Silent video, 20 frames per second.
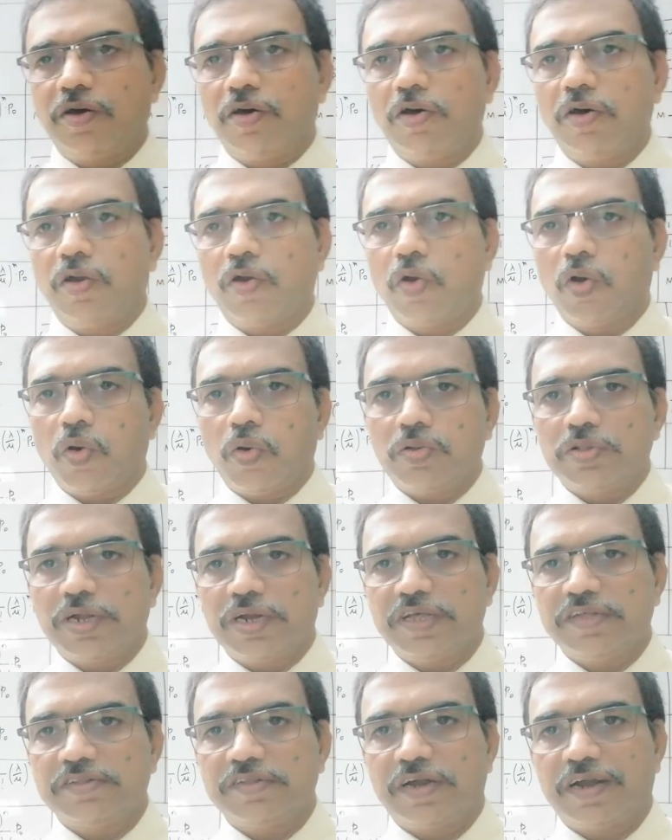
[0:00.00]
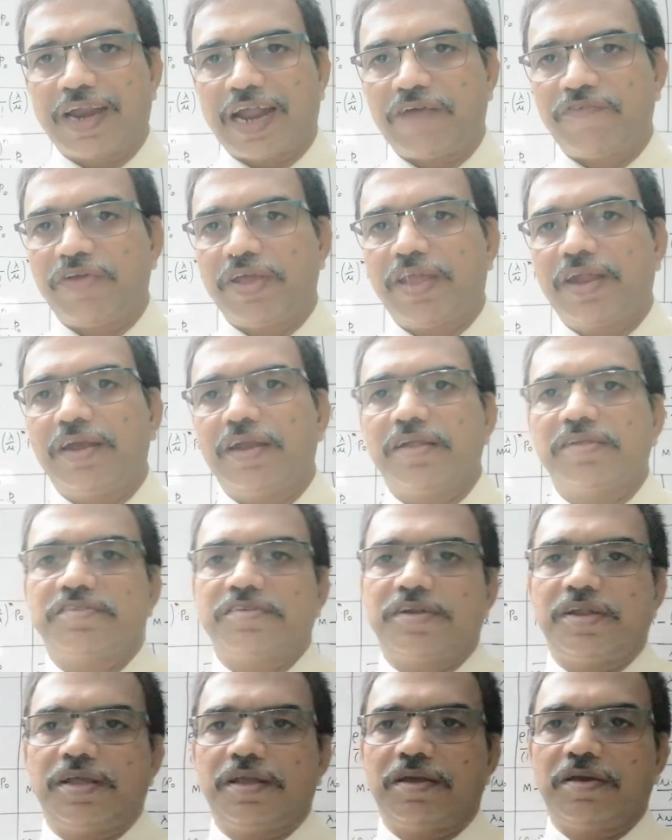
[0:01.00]
rho, that is traffic
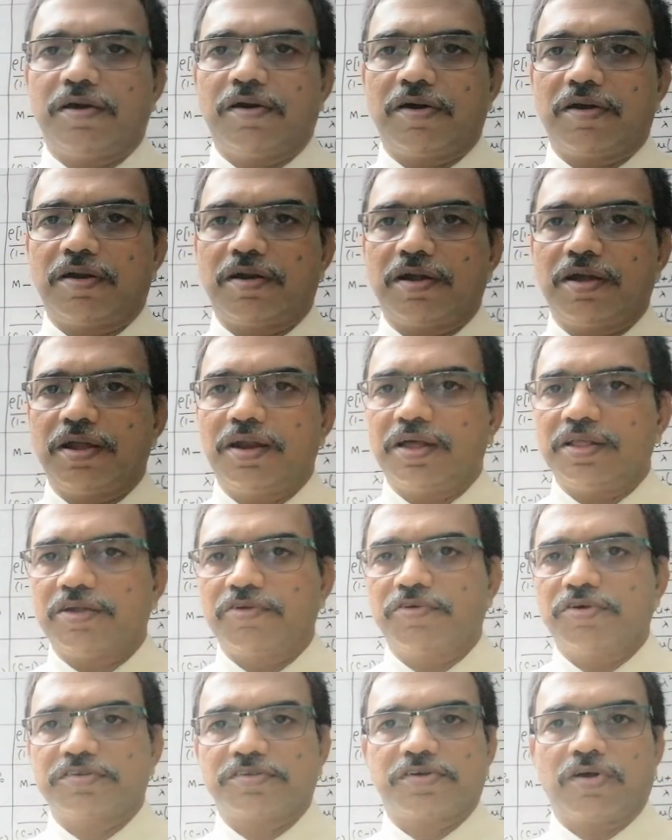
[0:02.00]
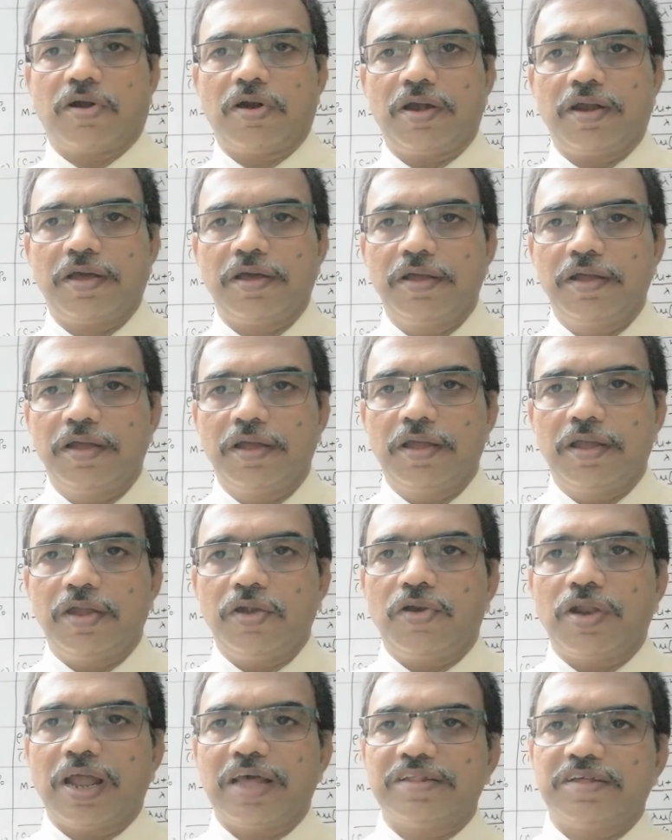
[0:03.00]
intensity, or in other words called
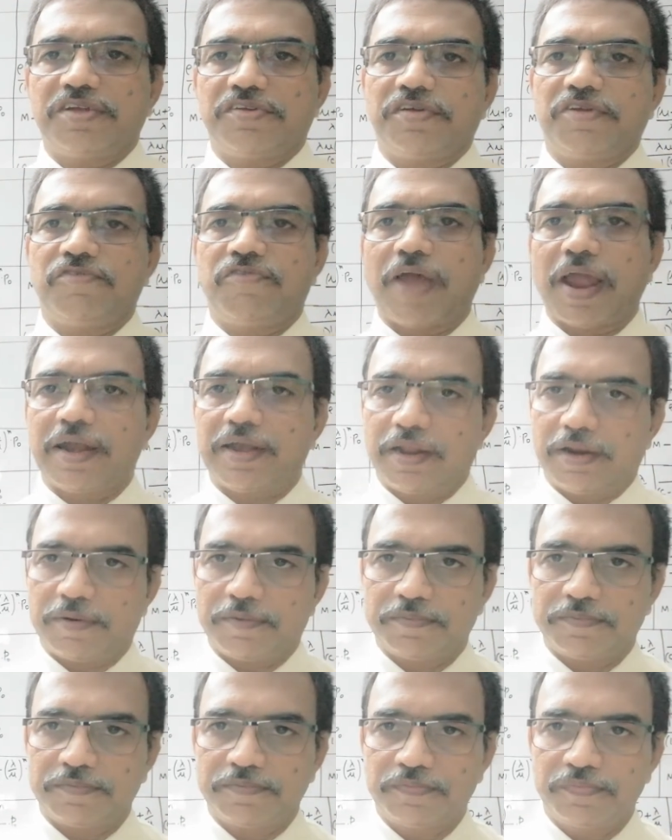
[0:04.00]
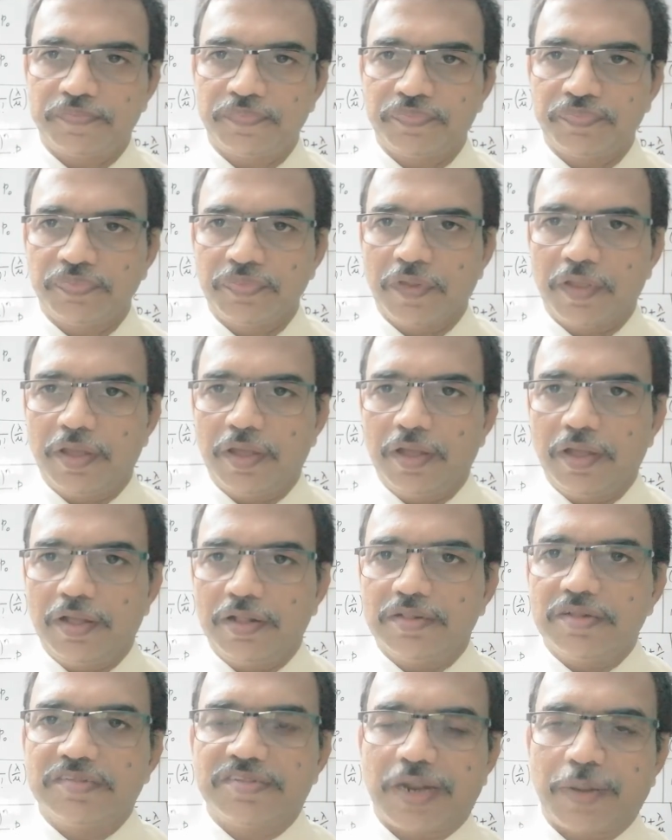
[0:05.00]
utilization factor.
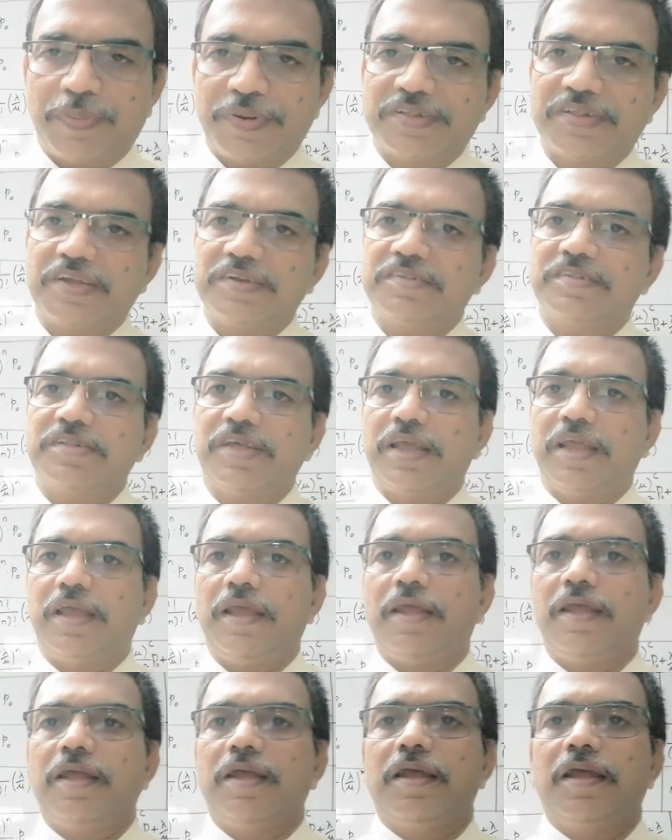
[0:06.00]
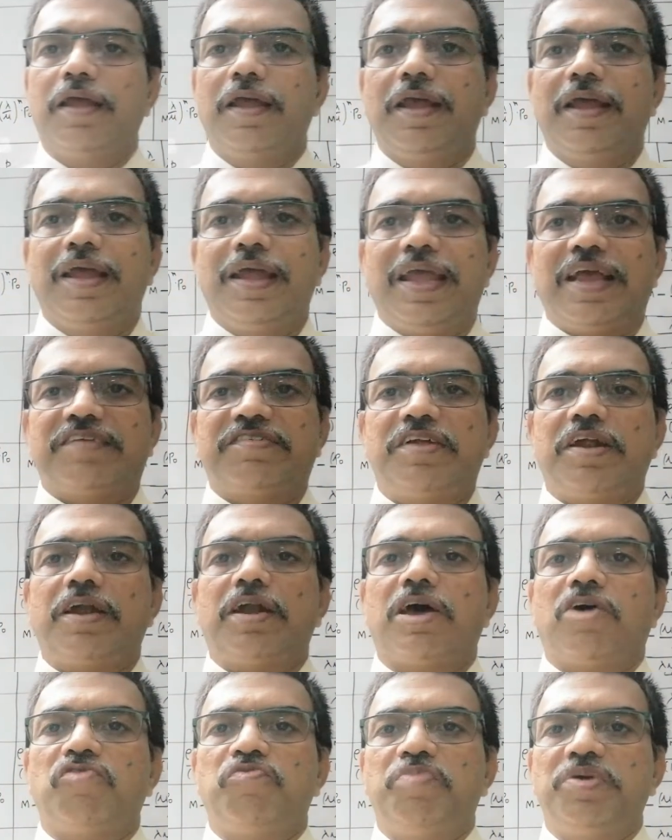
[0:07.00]
This represents the extent
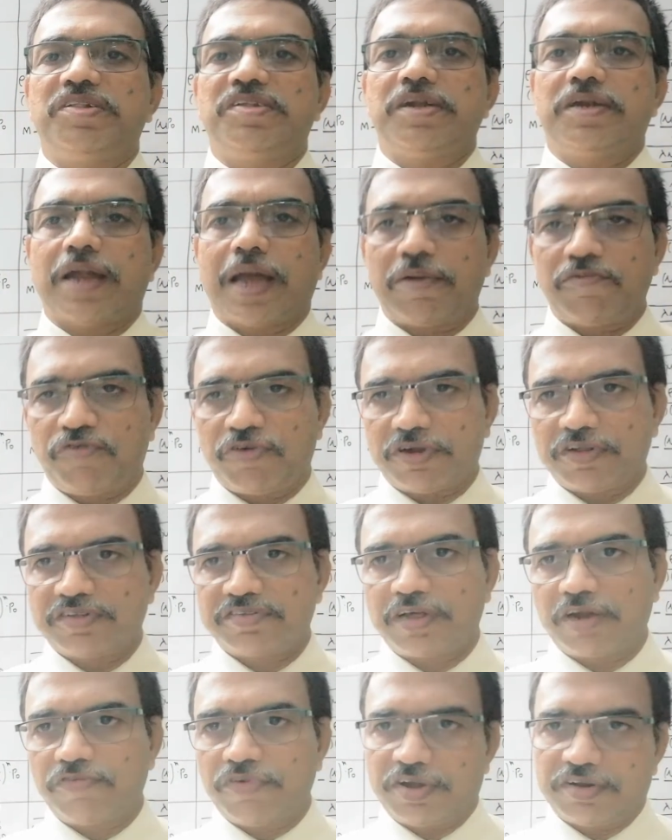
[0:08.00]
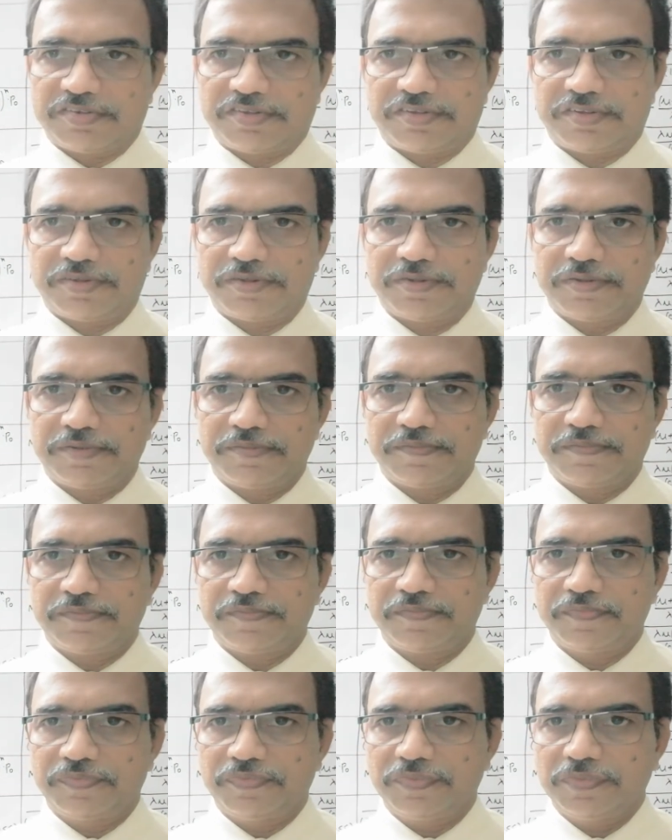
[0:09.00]
of busy time for the servers.
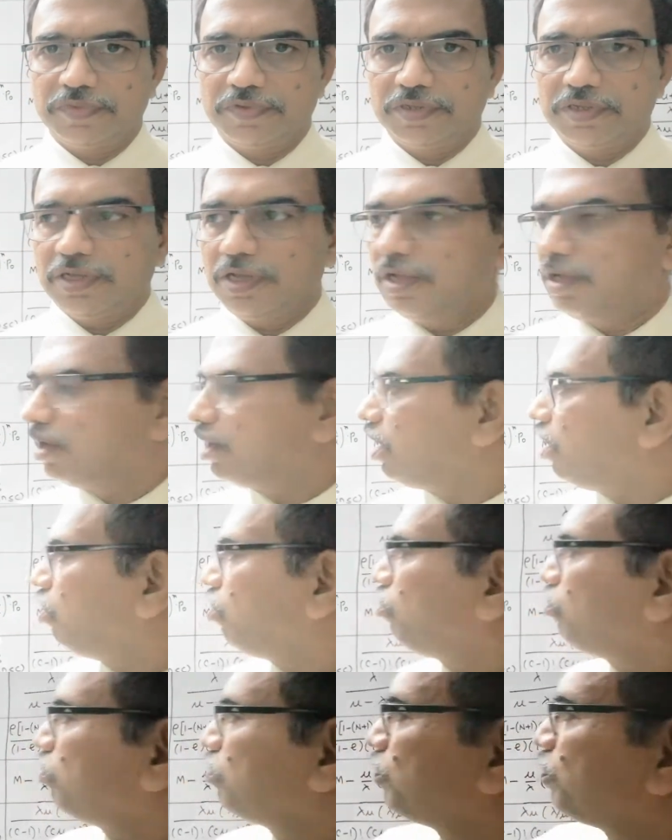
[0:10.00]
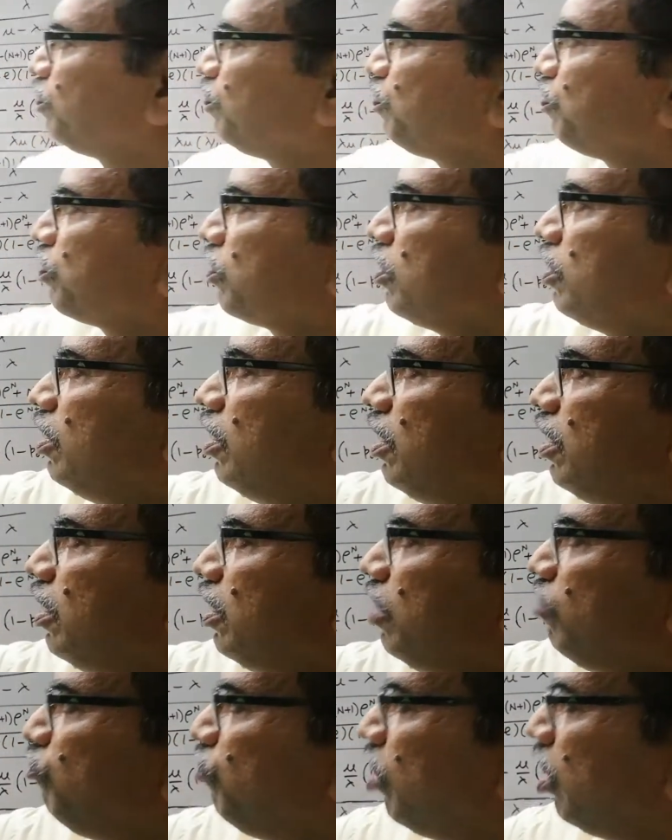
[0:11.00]
Now
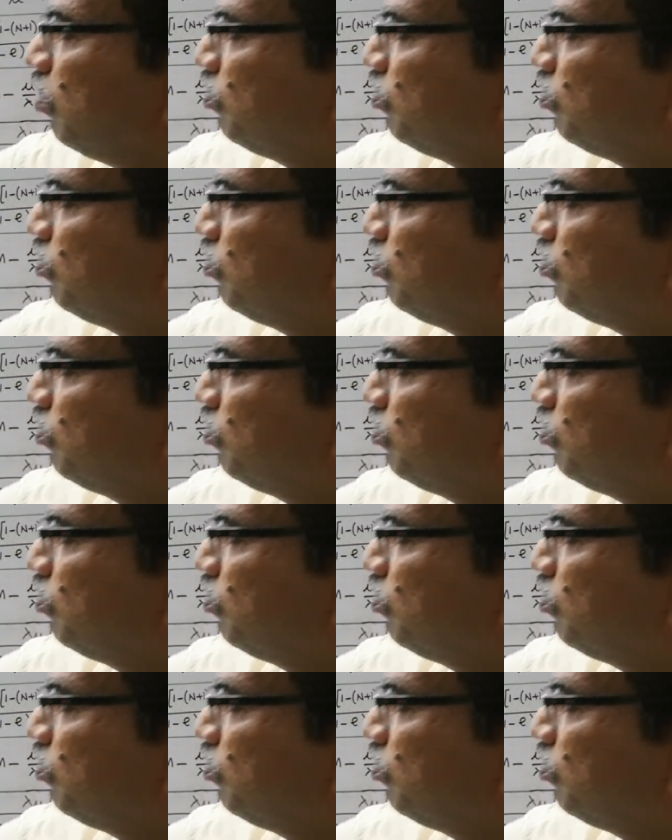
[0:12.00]
if you